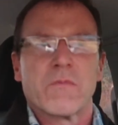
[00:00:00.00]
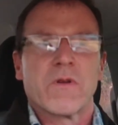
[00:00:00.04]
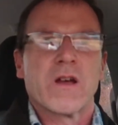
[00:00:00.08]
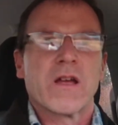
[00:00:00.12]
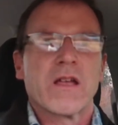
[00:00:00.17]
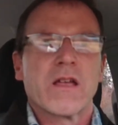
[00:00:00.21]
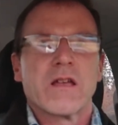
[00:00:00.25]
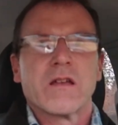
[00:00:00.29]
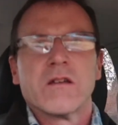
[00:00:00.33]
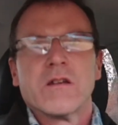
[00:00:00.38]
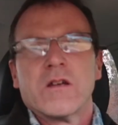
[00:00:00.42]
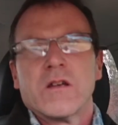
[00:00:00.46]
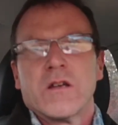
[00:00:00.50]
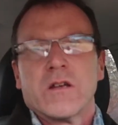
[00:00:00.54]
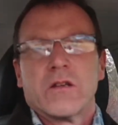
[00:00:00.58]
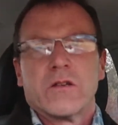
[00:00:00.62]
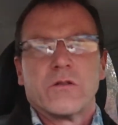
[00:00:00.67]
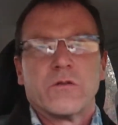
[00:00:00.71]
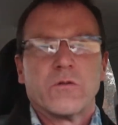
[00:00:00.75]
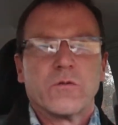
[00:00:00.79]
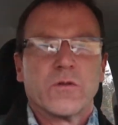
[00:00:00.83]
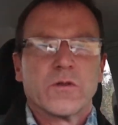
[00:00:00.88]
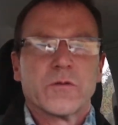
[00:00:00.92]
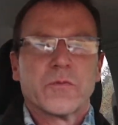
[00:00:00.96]
my
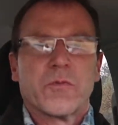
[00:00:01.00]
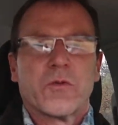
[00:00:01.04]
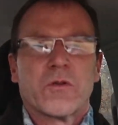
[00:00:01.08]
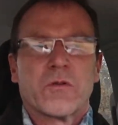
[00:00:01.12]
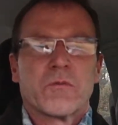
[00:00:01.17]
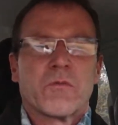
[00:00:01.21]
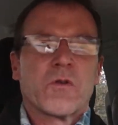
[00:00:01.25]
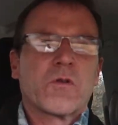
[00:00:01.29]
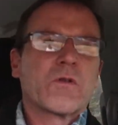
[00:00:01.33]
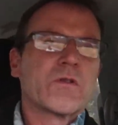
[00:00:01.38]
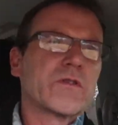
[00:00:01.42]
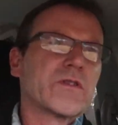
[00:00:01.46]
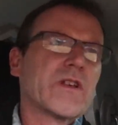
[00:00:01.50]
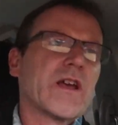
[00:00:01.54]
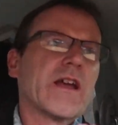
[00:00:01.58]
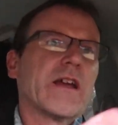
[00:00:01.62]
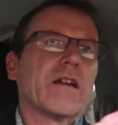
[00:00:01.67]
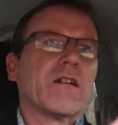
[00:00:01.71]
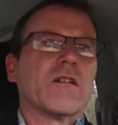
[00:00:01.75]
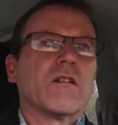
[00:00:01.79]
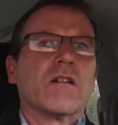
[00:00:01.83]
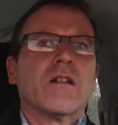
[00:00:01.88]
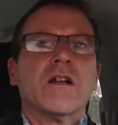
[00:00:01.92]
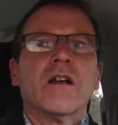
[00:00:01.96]
dual sport
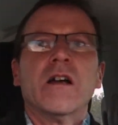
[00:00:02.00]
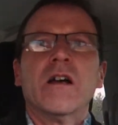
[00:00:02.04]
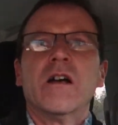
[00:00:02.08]
motorcycle.